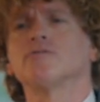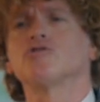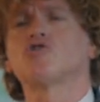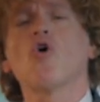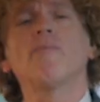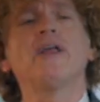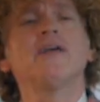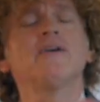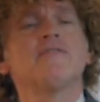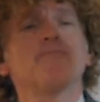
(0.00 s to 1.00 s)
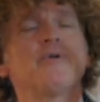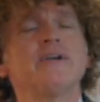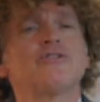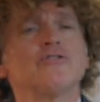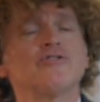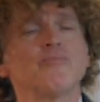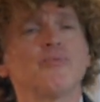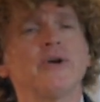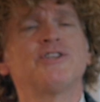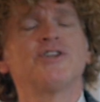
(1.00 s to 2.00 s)
so many of the preachers are
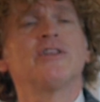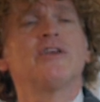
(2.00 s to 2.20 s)
preaching